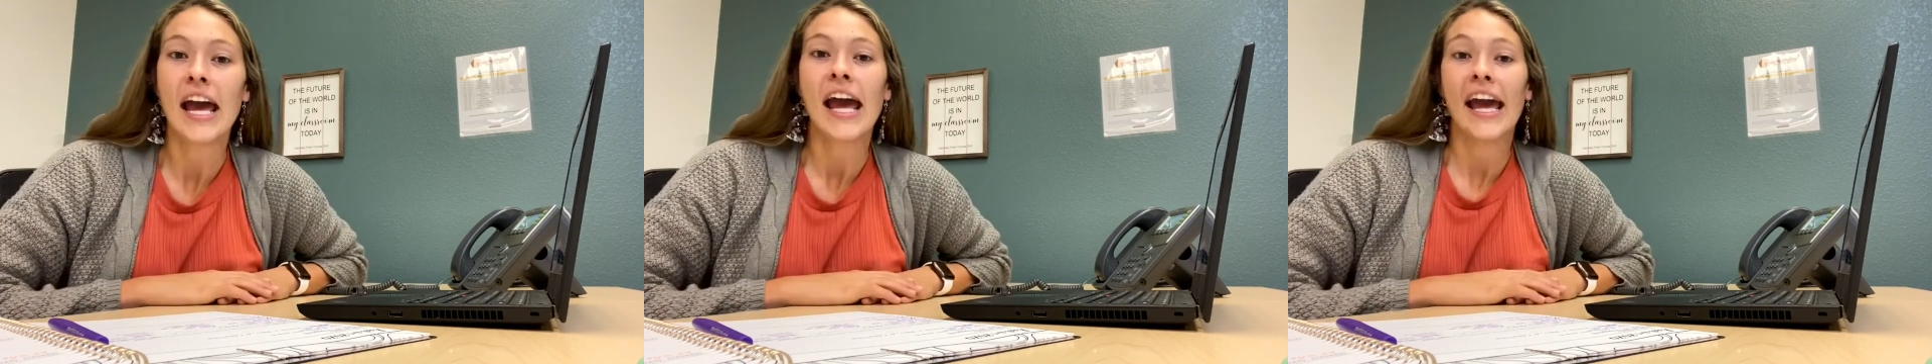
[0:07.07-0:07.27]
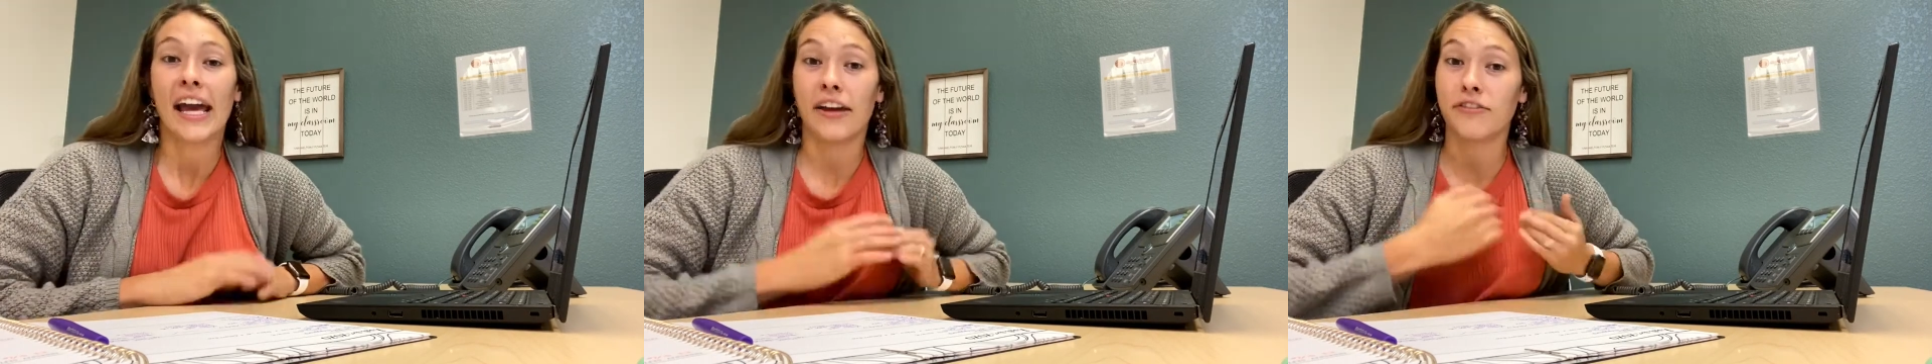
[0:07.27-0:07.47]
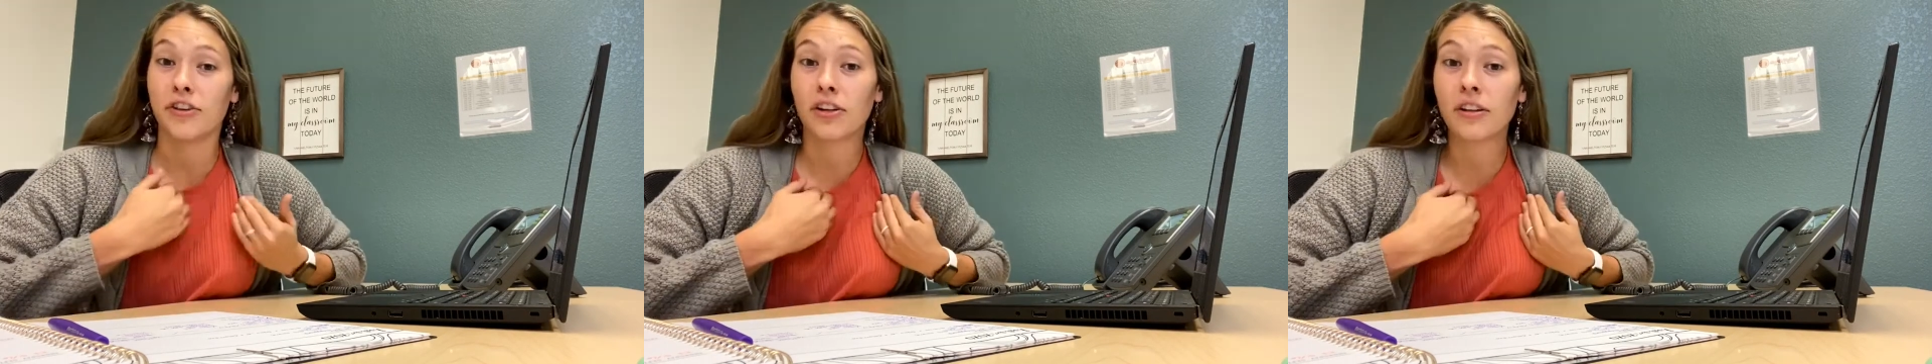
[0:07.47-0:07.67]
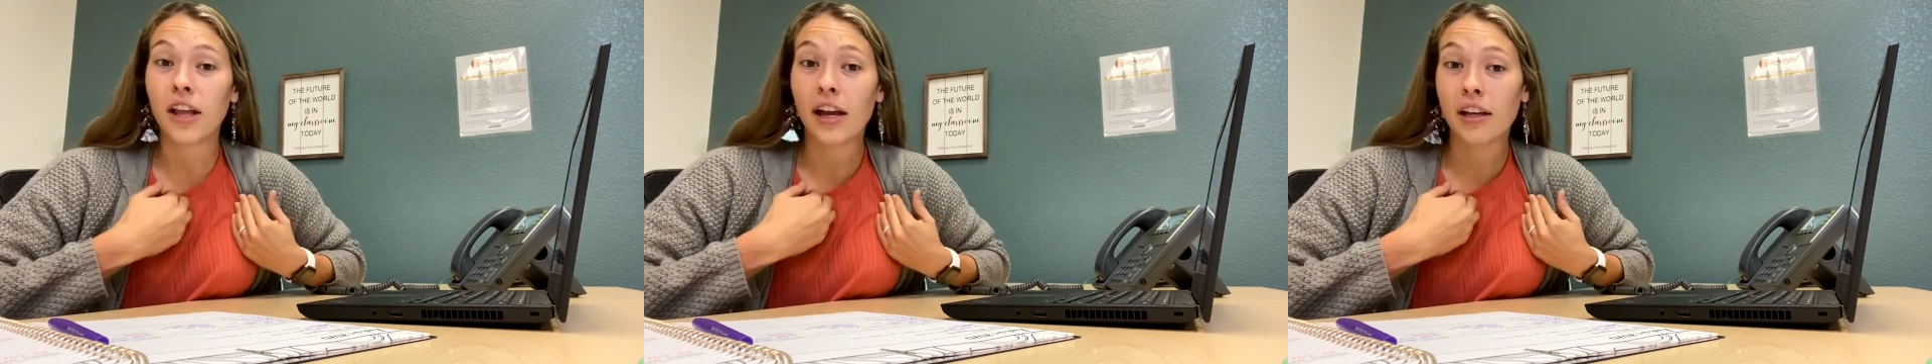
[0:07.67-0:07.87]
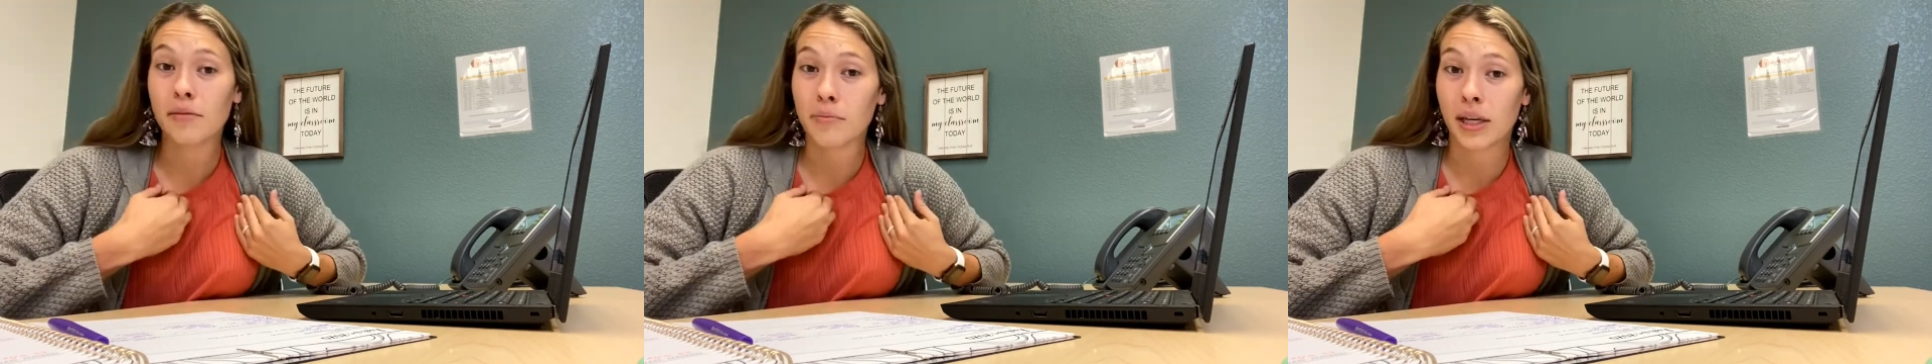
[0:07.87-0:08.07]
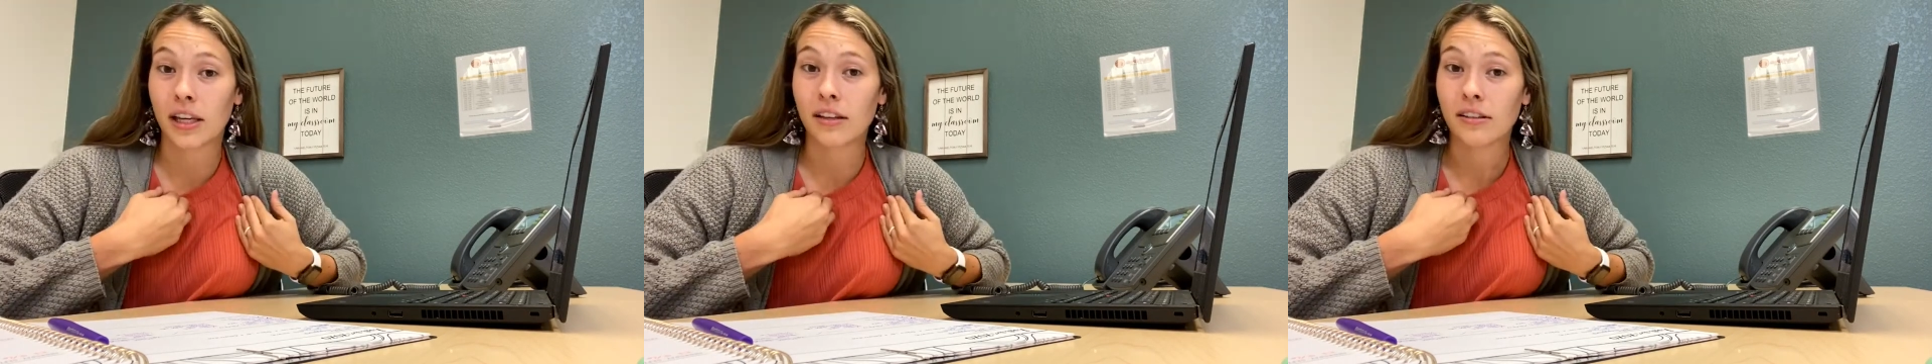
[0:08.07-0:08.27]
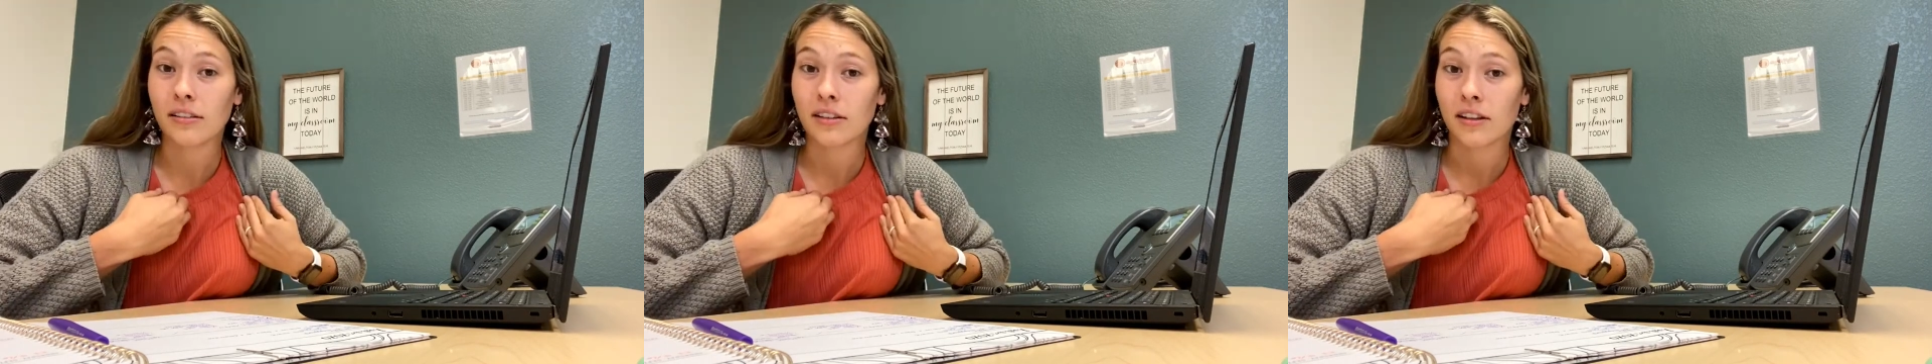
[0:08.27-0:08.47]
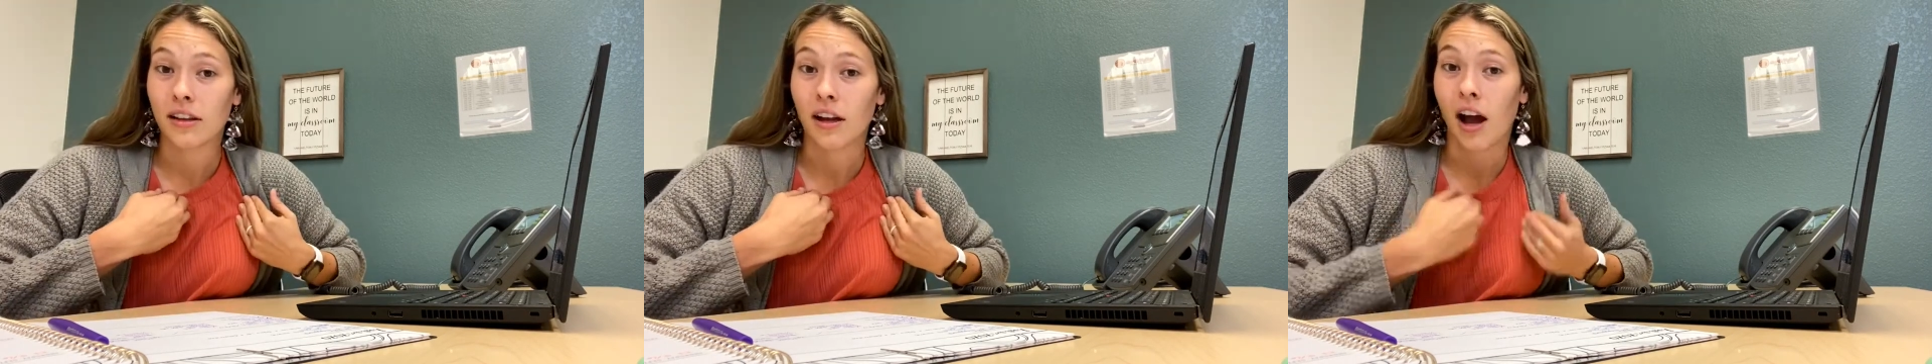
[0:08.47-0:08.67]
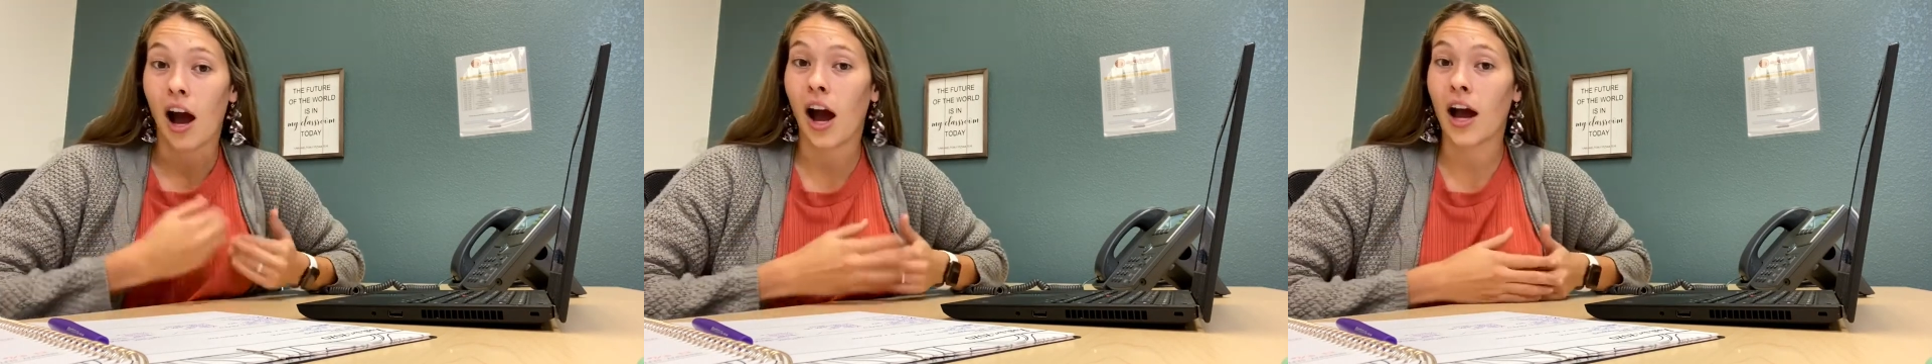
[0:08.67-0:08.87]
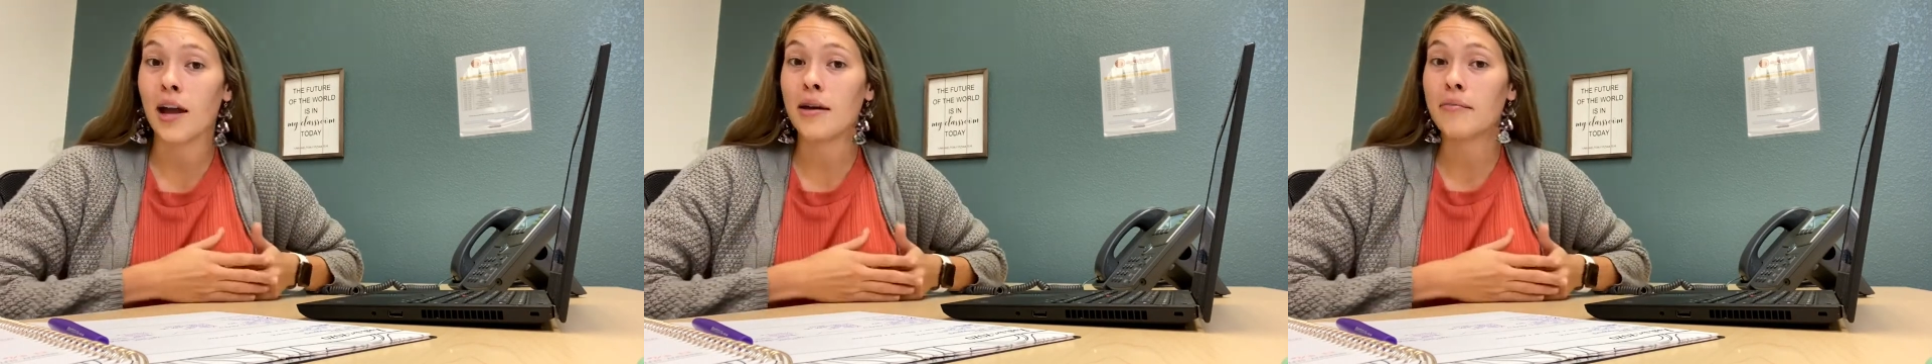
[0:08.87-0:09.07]
If you're like me,
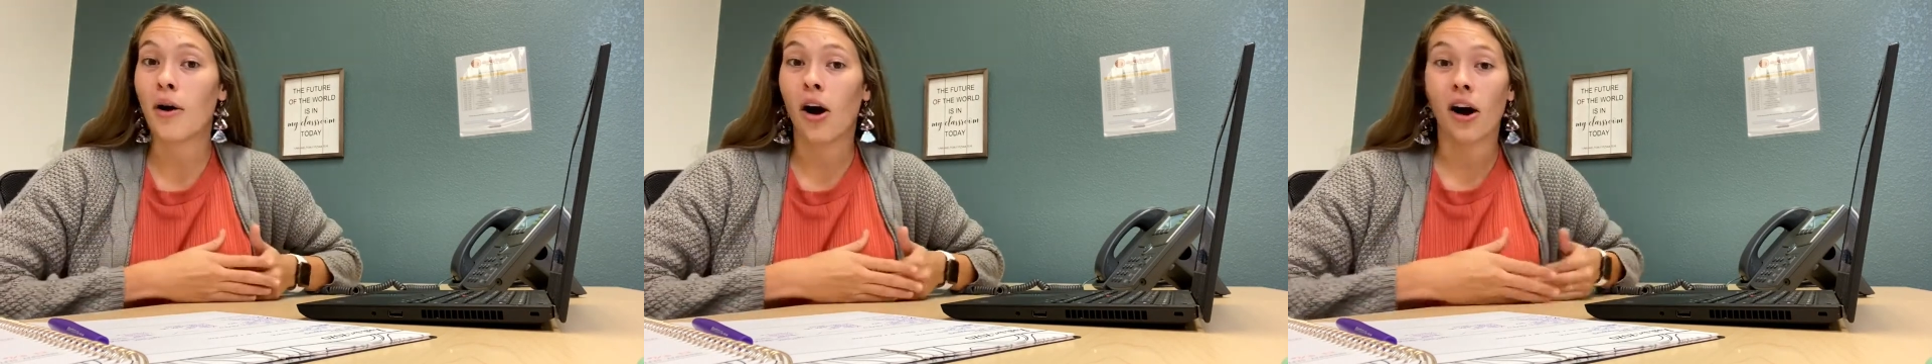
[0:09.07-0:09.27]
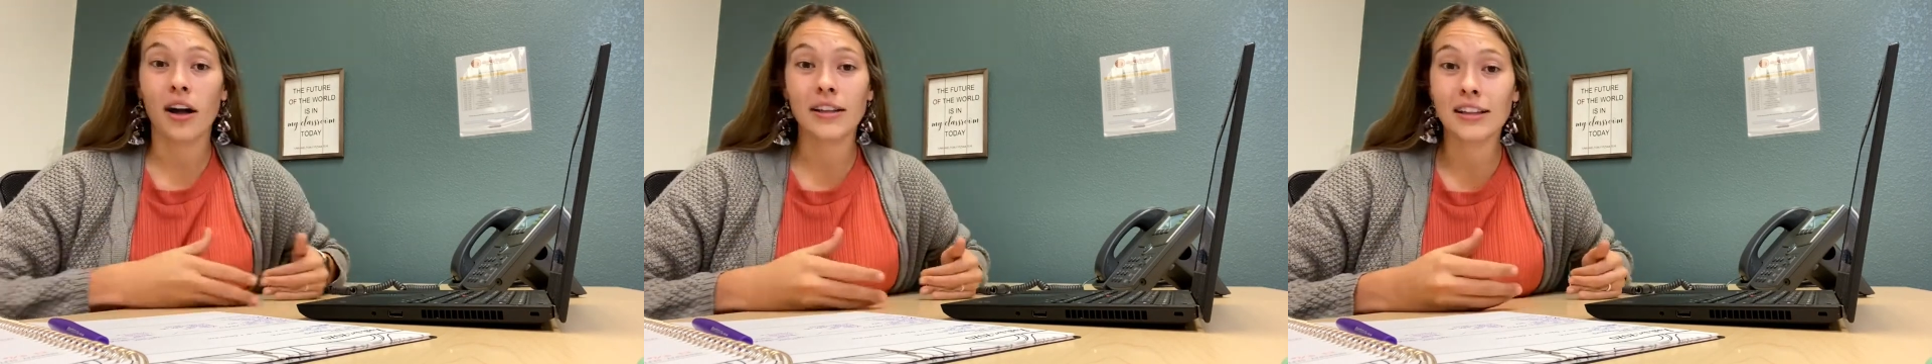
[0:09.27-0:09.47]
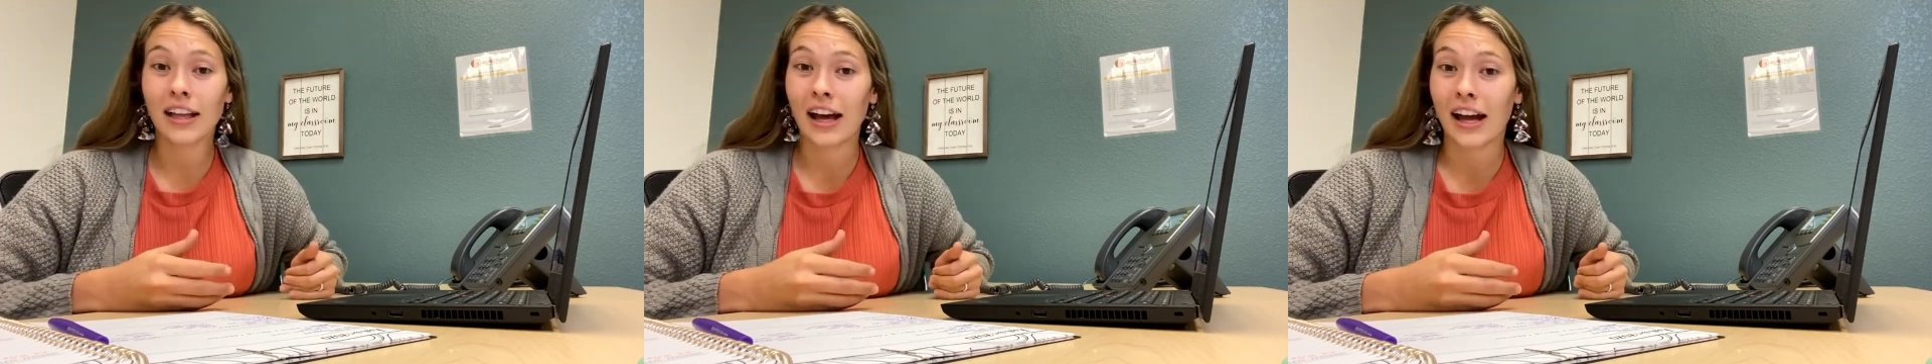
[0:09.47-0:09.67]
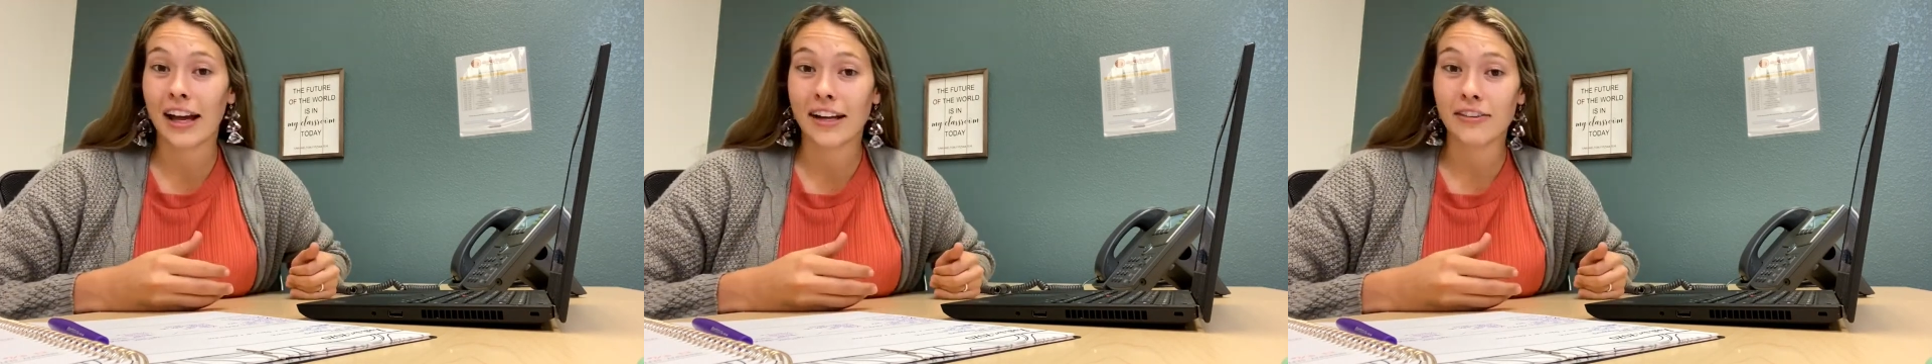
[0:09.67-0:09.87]
I am online